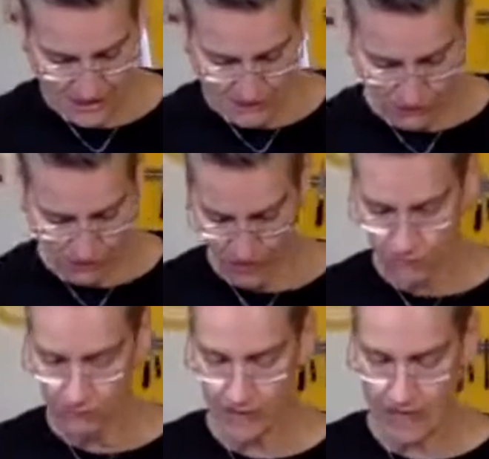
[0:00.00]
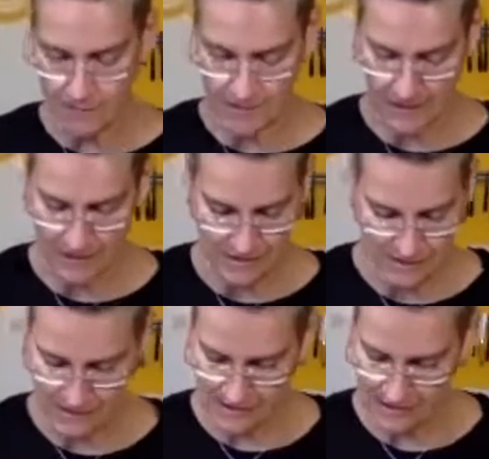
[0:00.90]
for
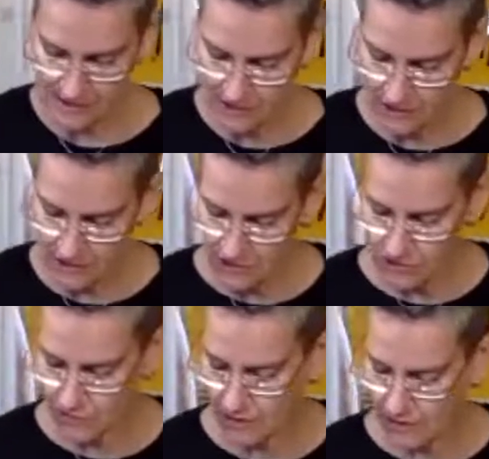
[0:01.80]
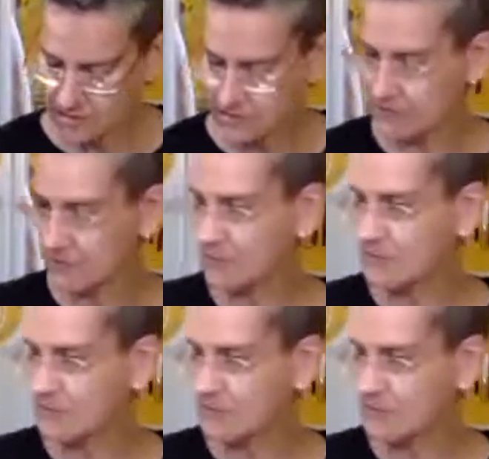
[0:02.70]
ripeness. You want to,